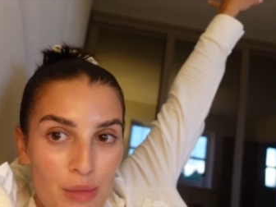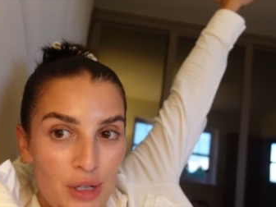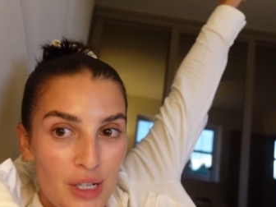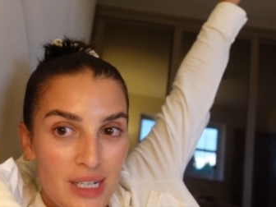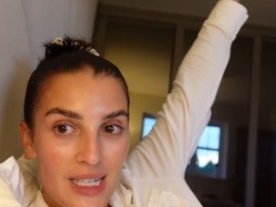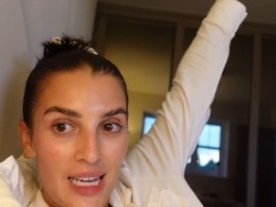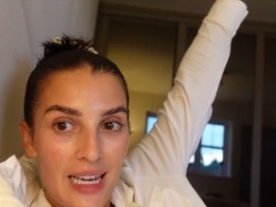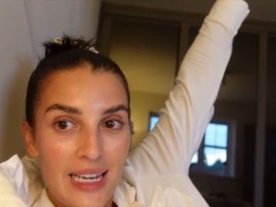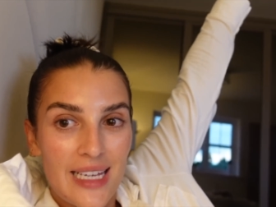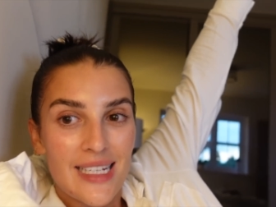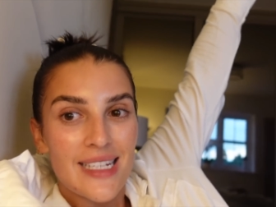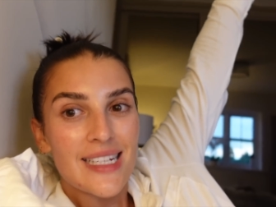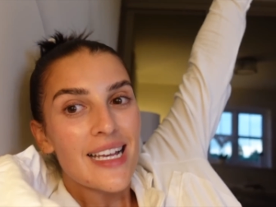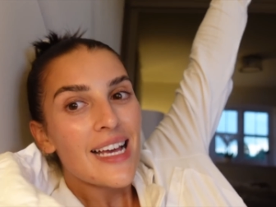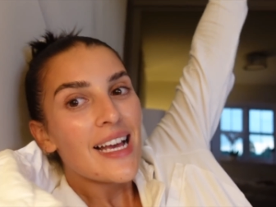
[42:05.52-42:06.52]

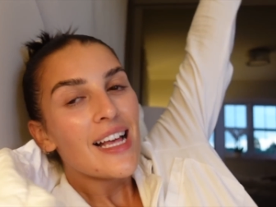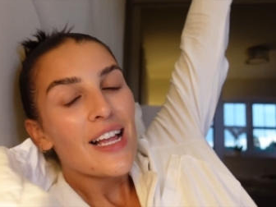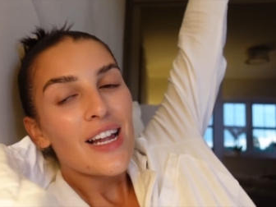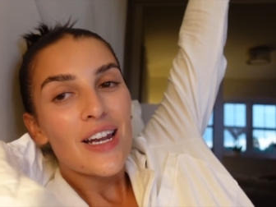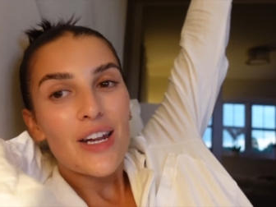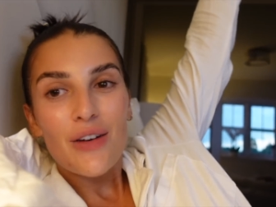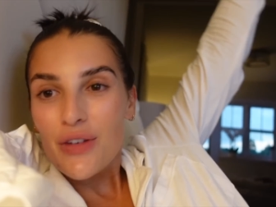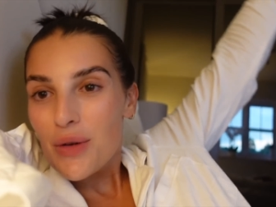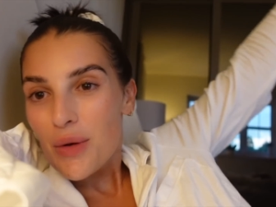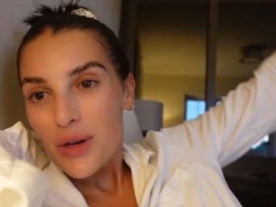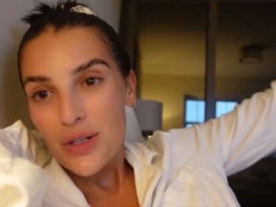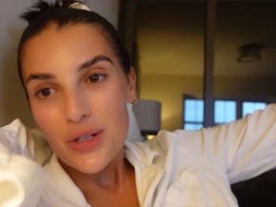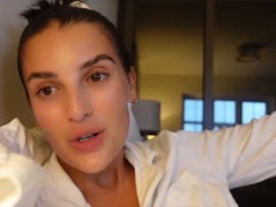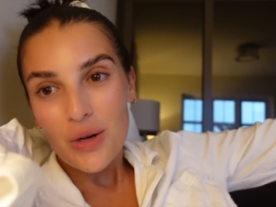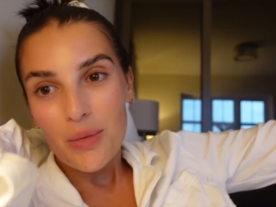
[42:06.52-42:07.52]
musketeers. Love you all
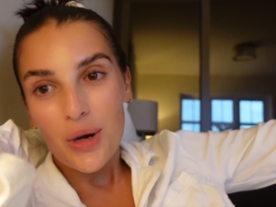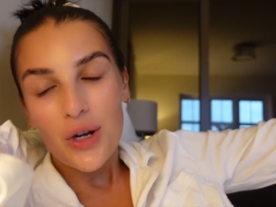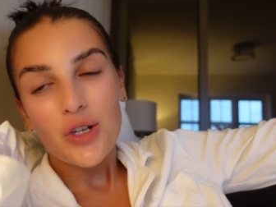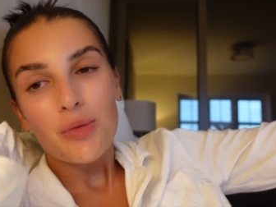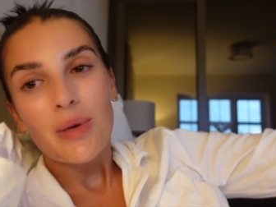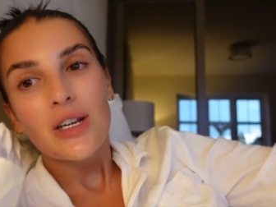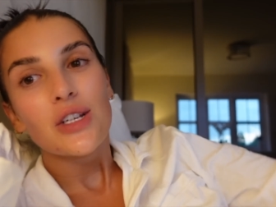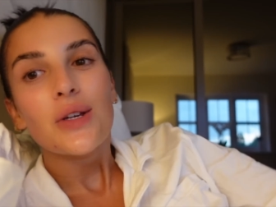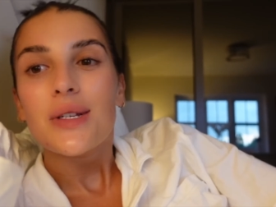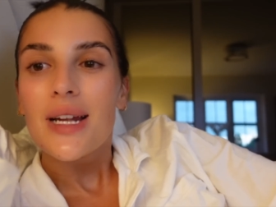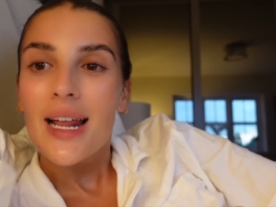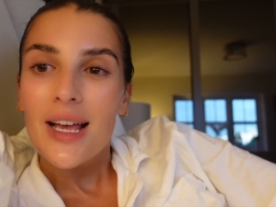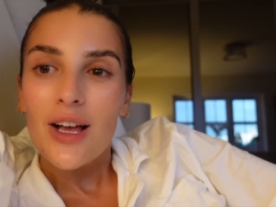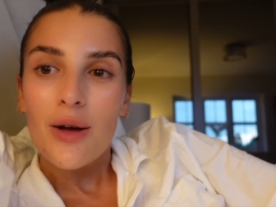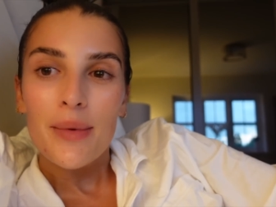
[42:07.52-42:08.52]
so much. Make sure to
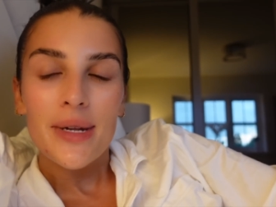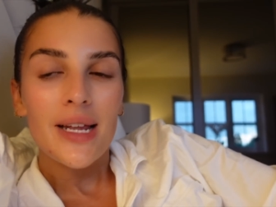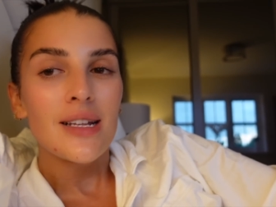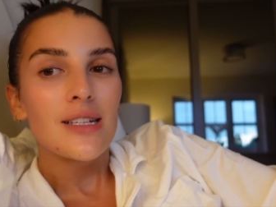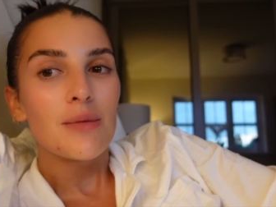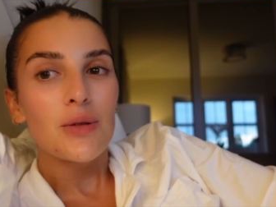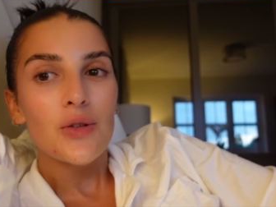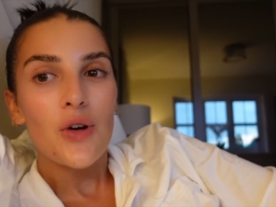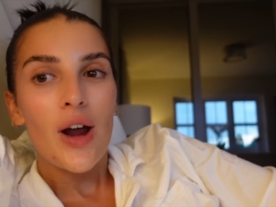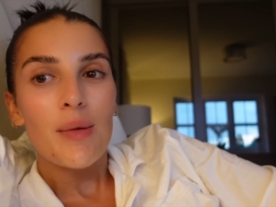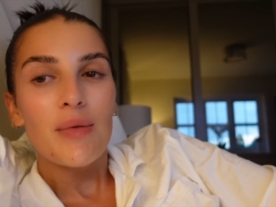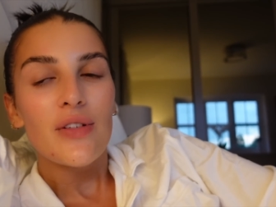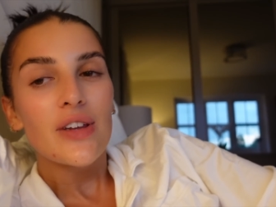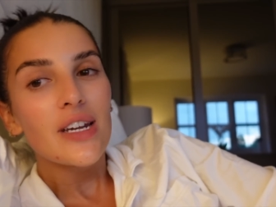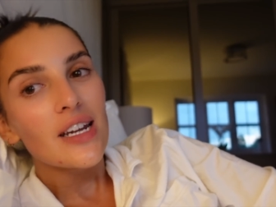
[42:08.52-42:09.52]
like, comment and subscribe
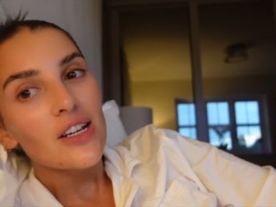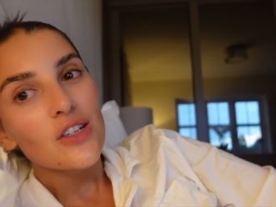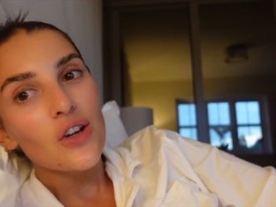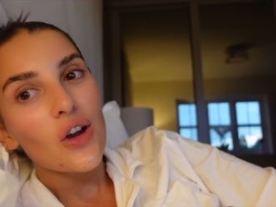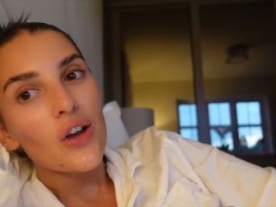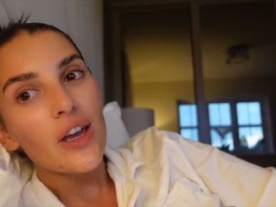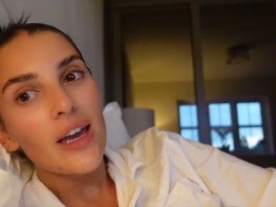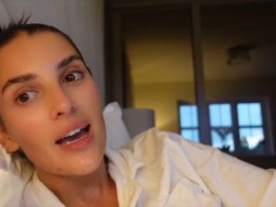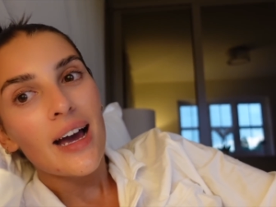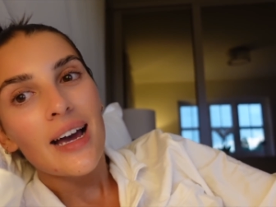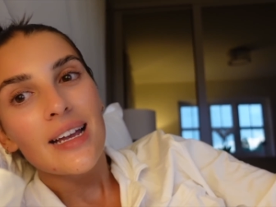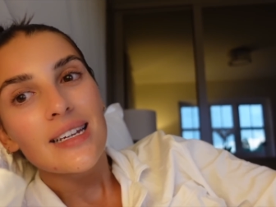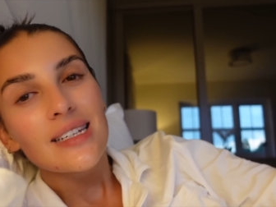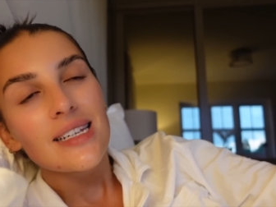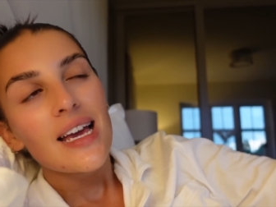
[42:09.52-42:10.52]
if you did enjoy it.
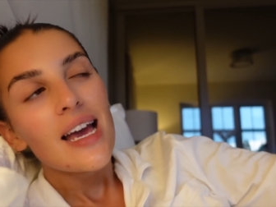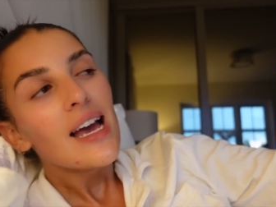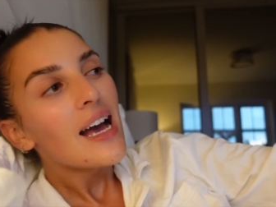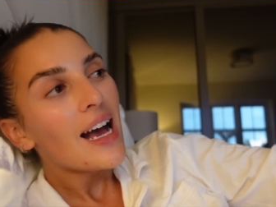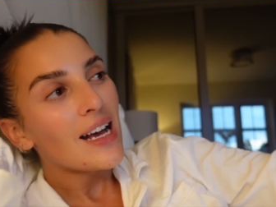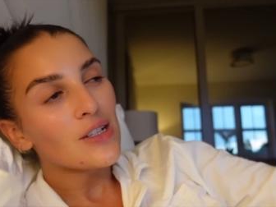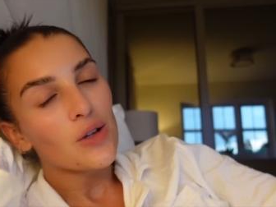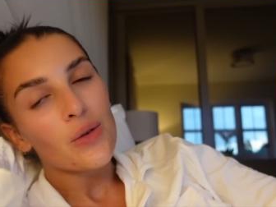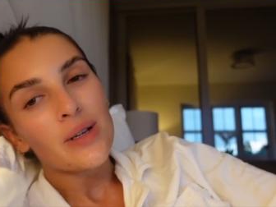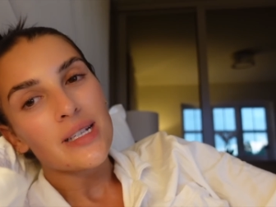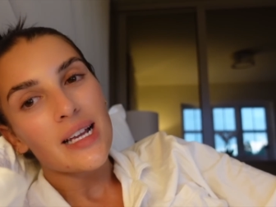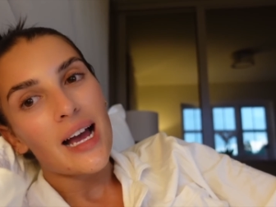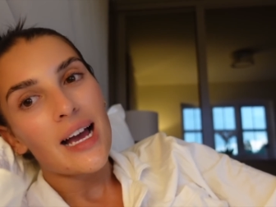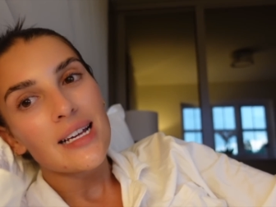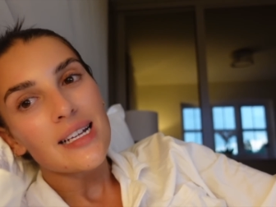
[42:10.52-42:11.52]
And as always,
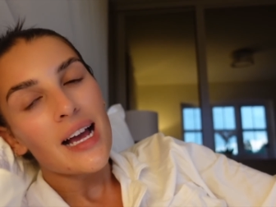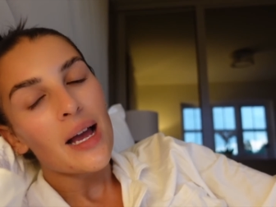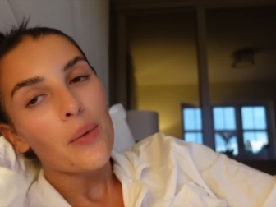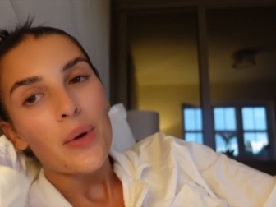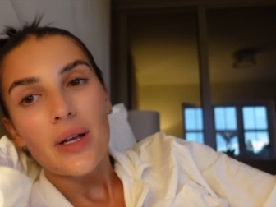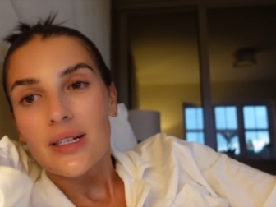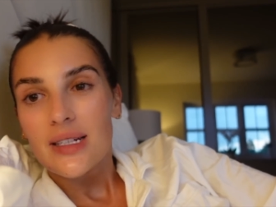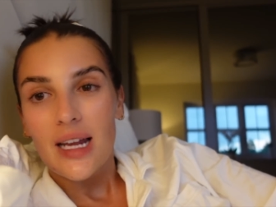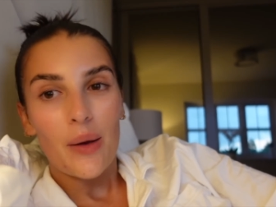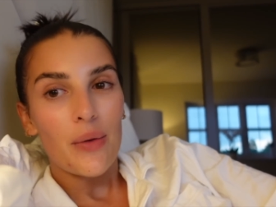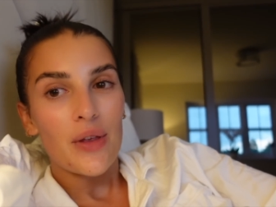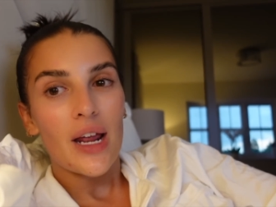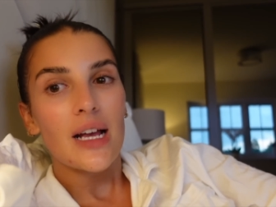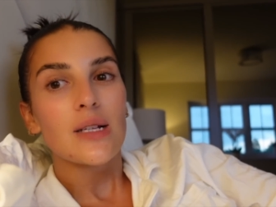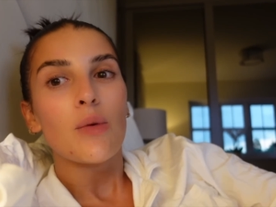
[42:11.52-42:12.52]
guys, I will see you in
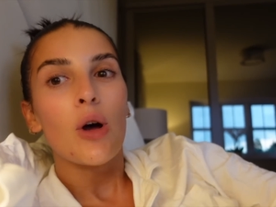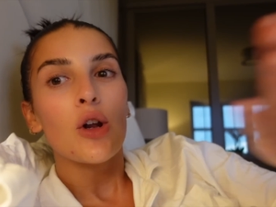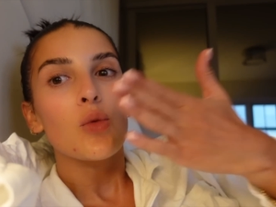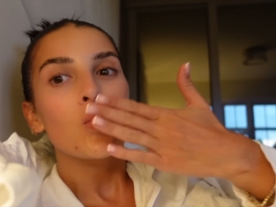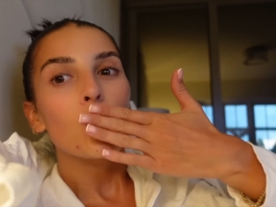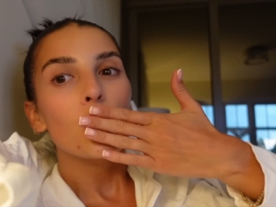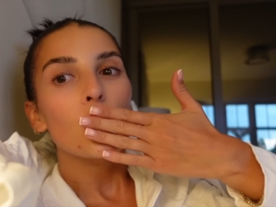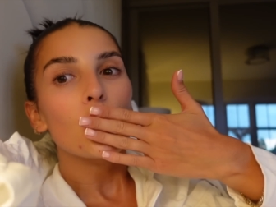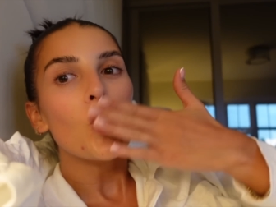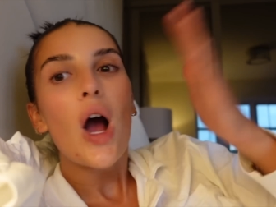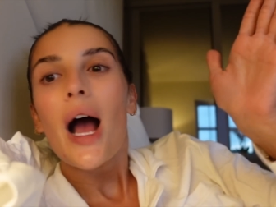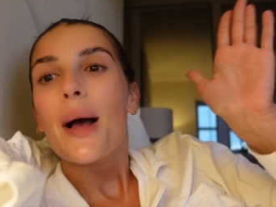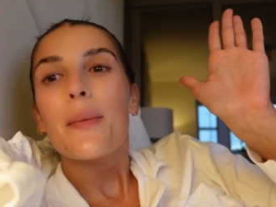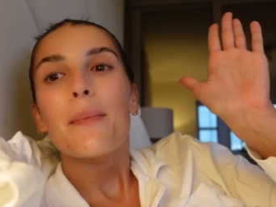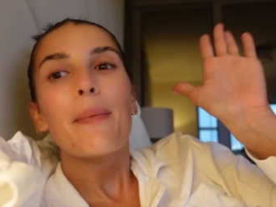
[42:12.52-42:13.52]
the next one.
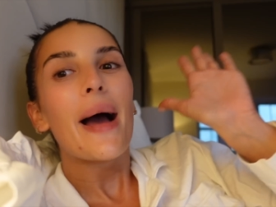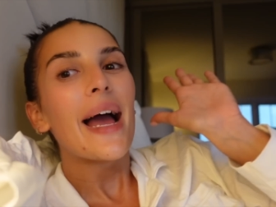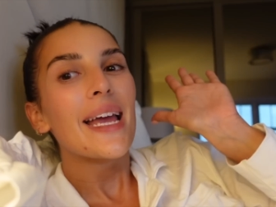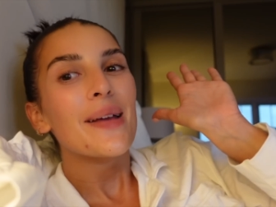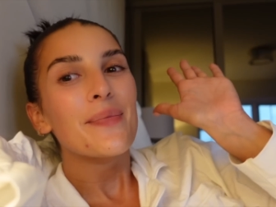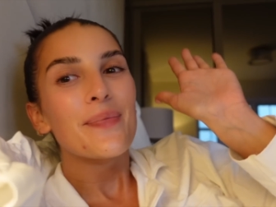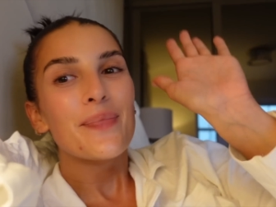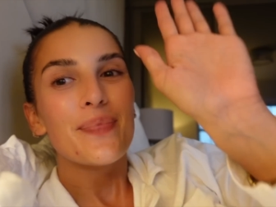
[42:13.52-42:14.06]
Bye.